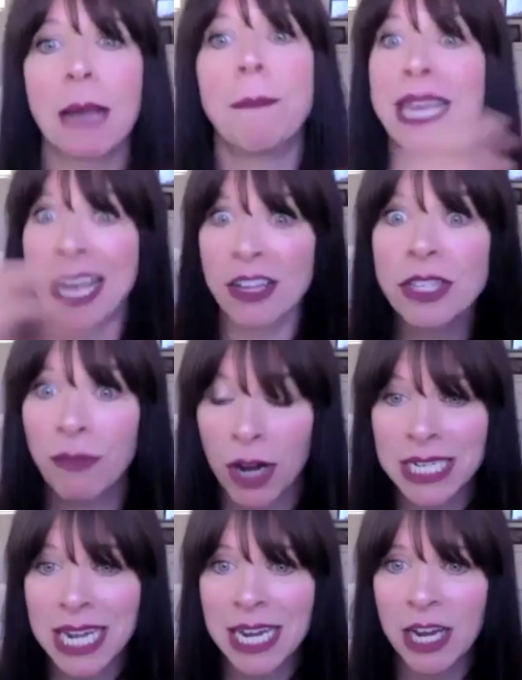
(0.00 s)
Miguel
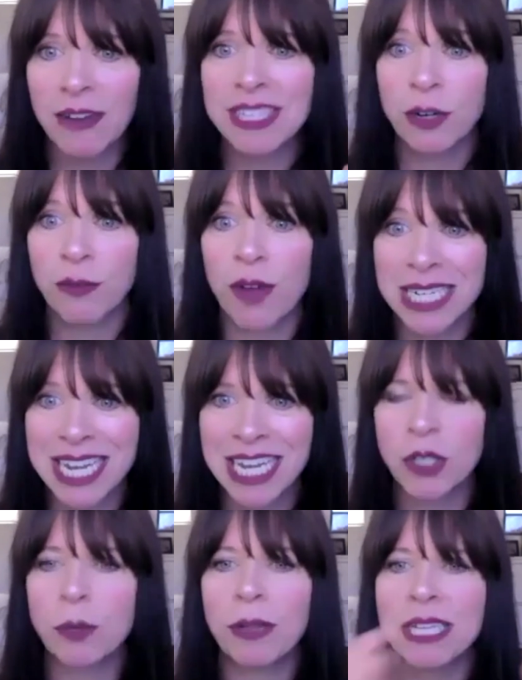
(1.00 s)

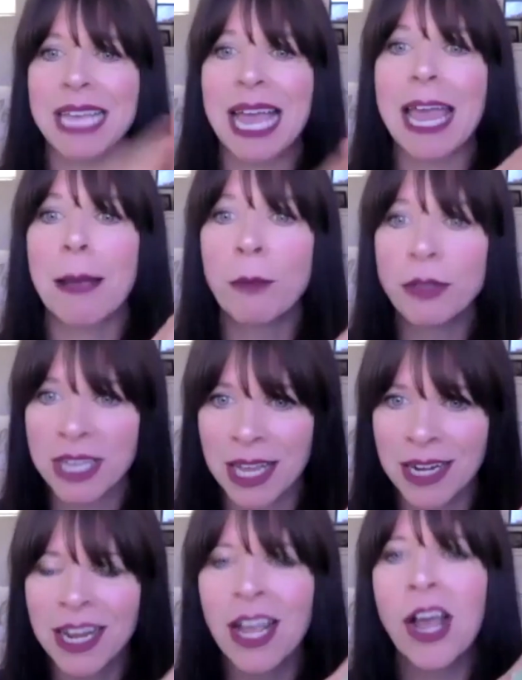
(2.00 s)
Cervantes, who plays
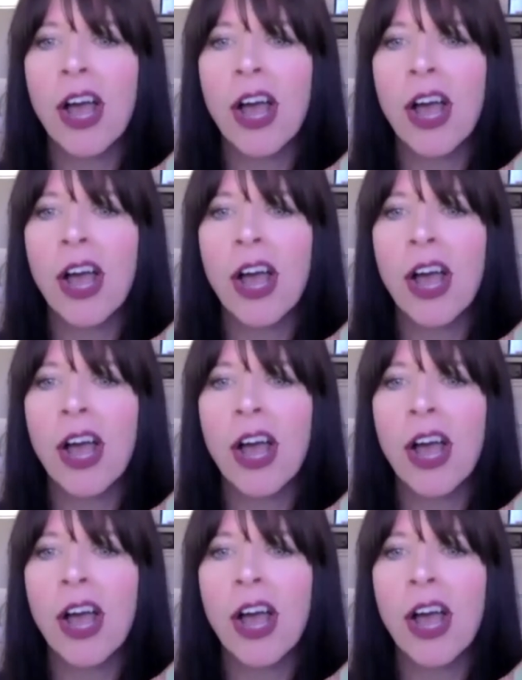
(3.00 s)
Hamilton